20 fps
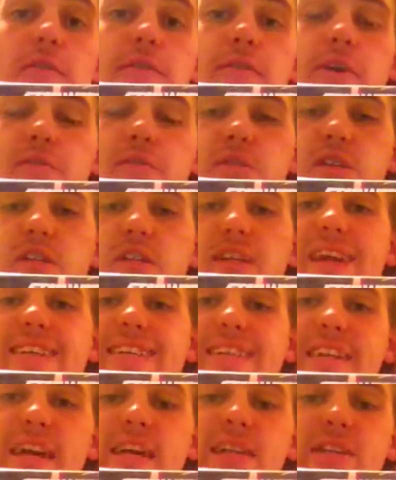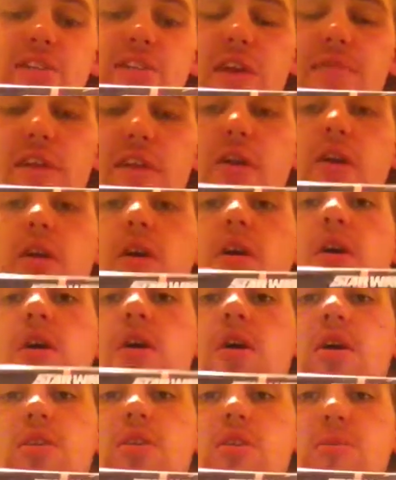films in 1997.
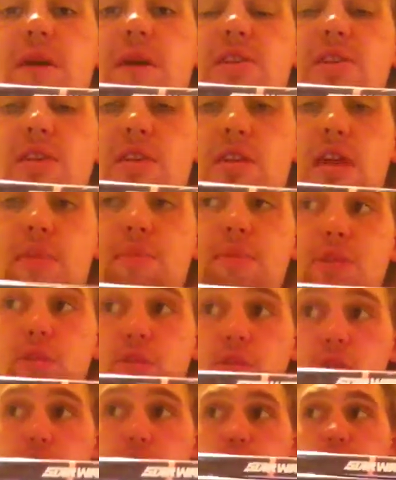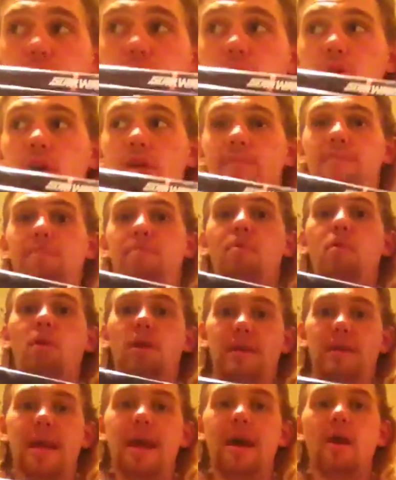So basically up until this
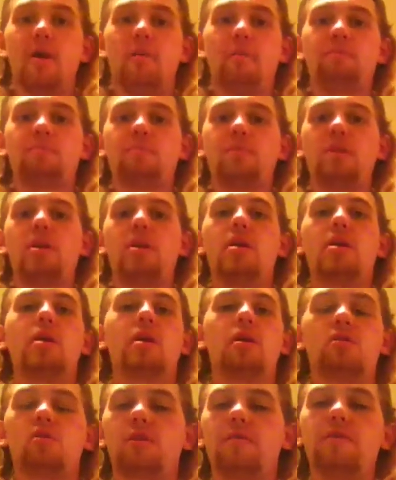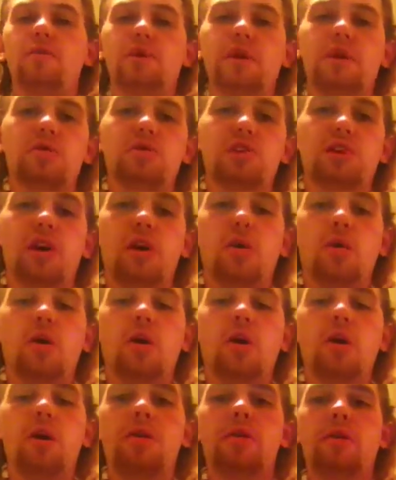point now, or a few years ago,
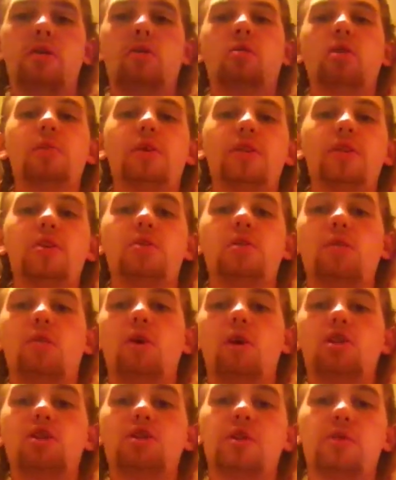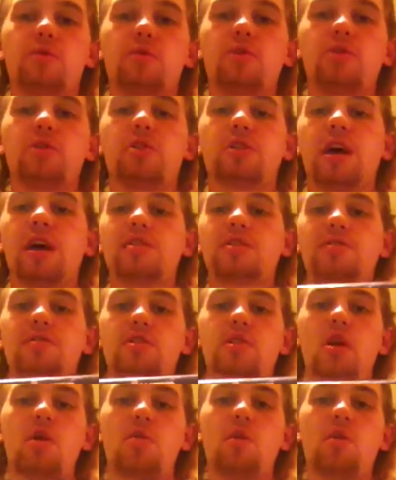the only way that you could watch the original cuts of
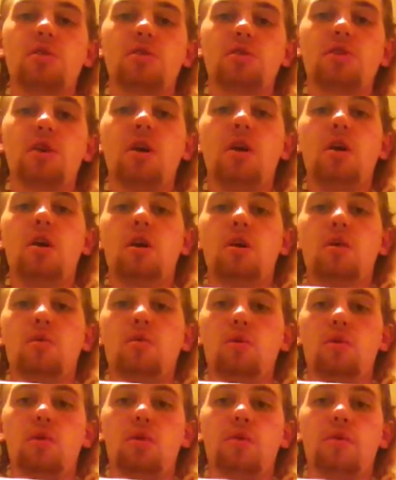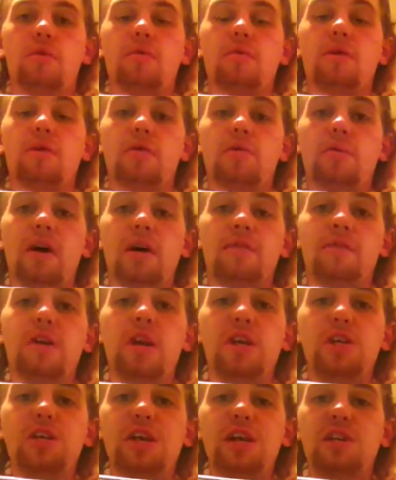Star Wars were either by
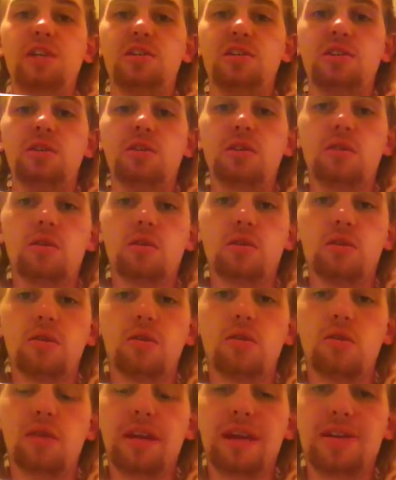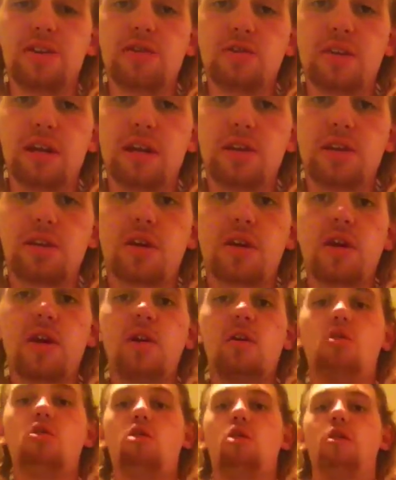VHS or Laserdisc,
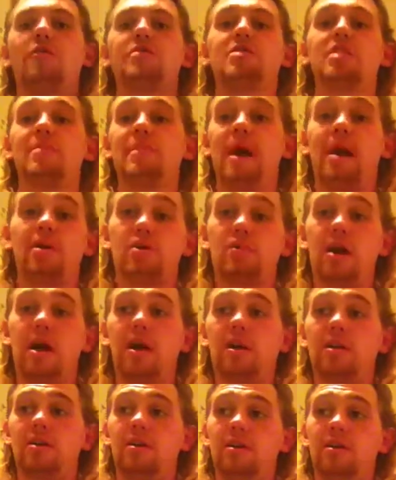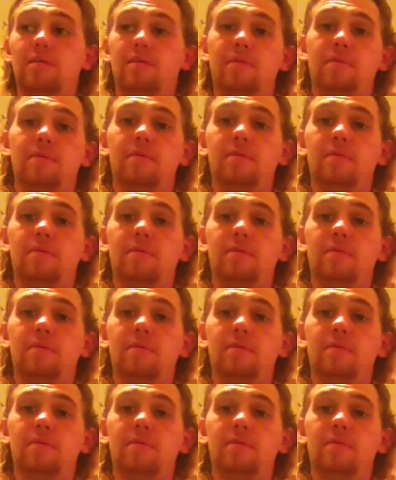or if somehow you had a